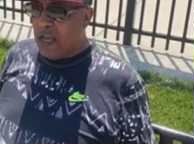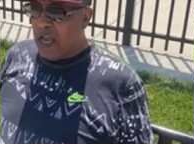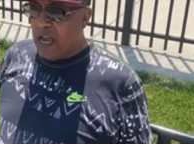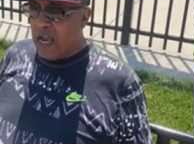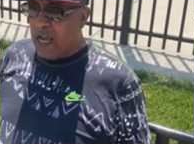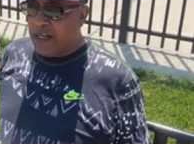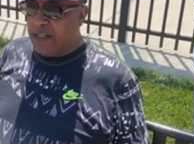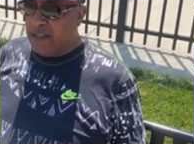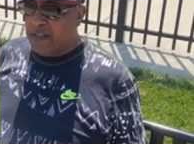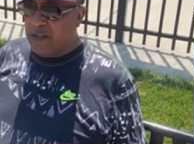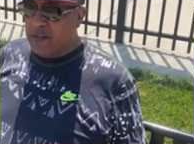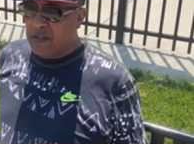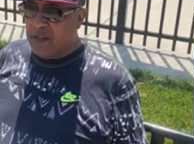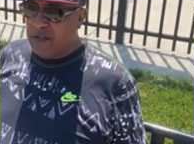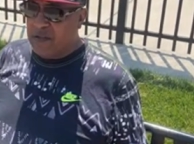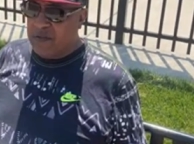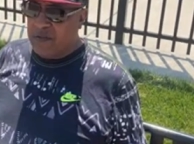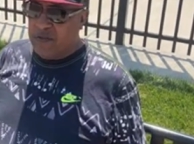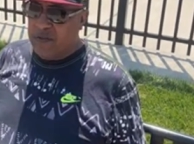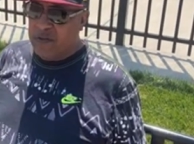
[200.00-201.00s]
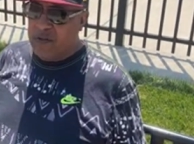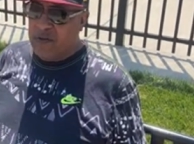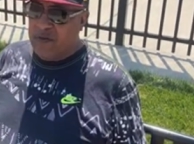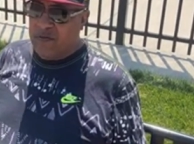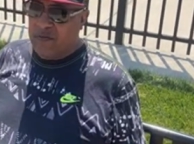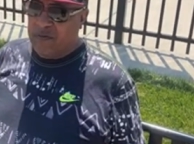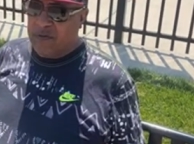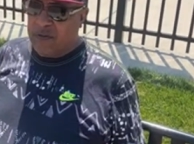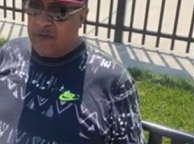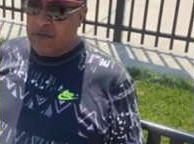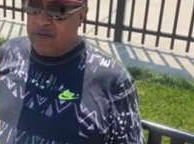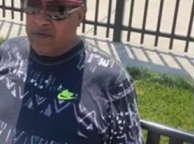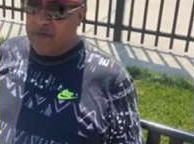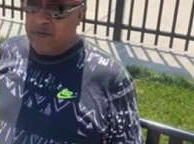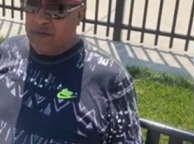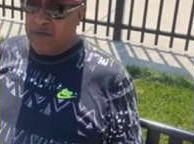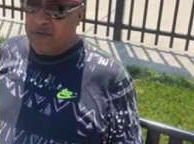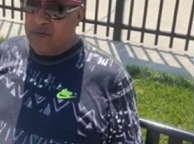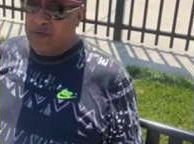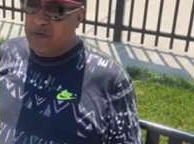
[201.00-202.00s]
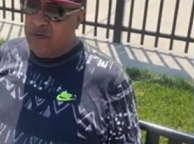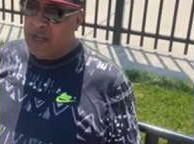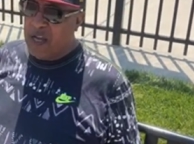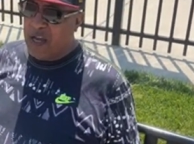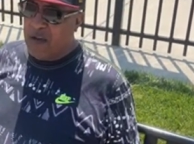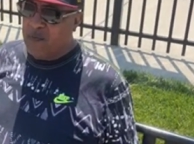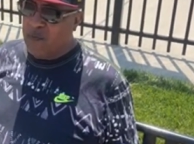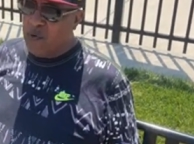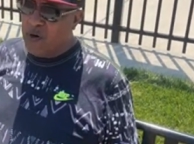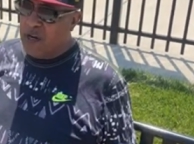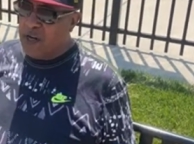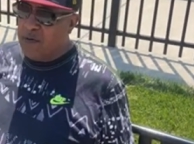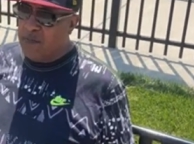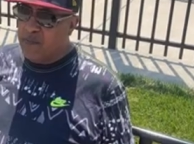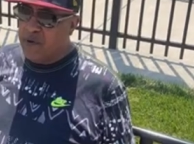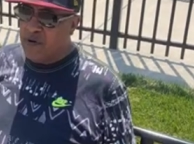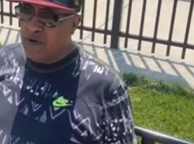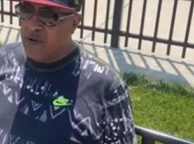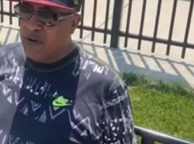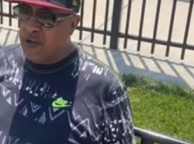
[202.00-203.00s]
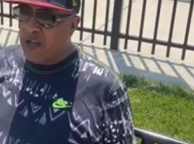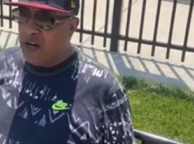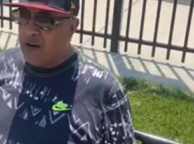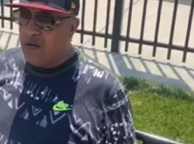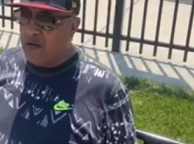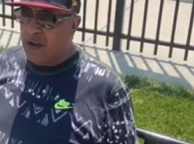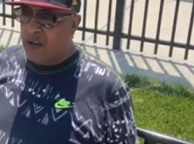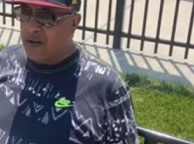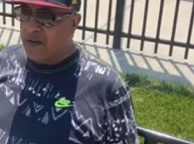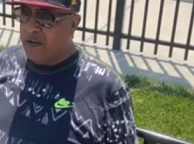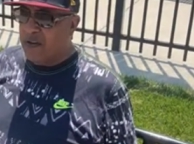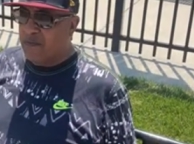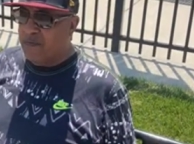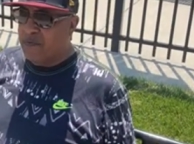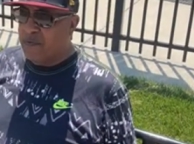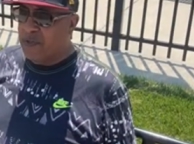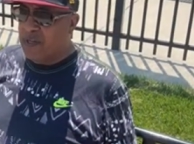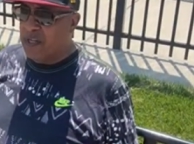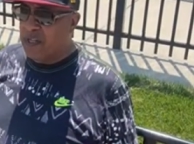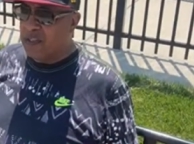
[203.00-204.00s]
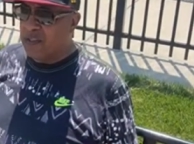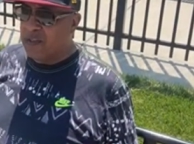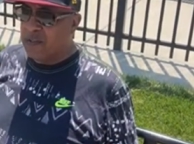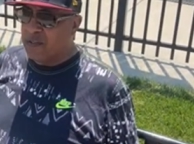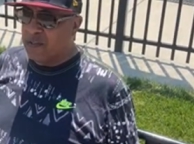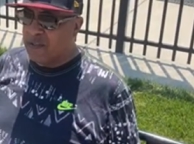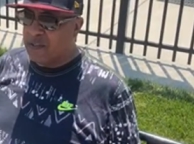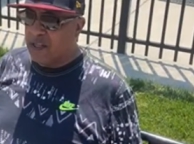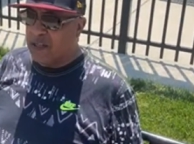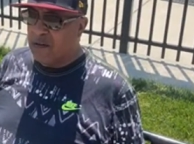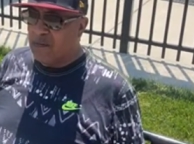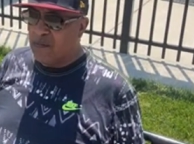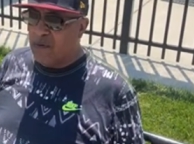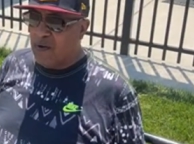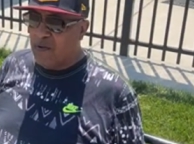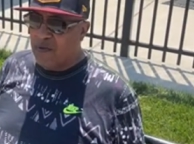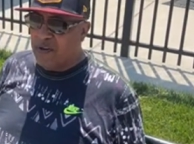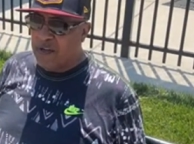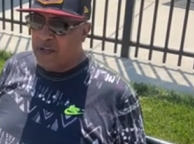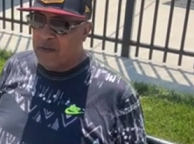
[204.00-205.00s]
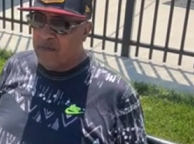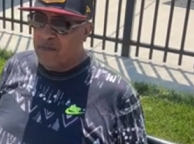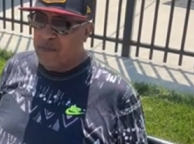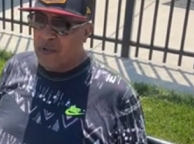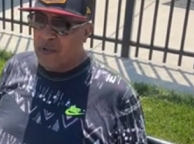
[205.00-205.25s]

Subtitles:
I didn't, you know, do guy Wayne Perry, I don't have nothing negative to say about him.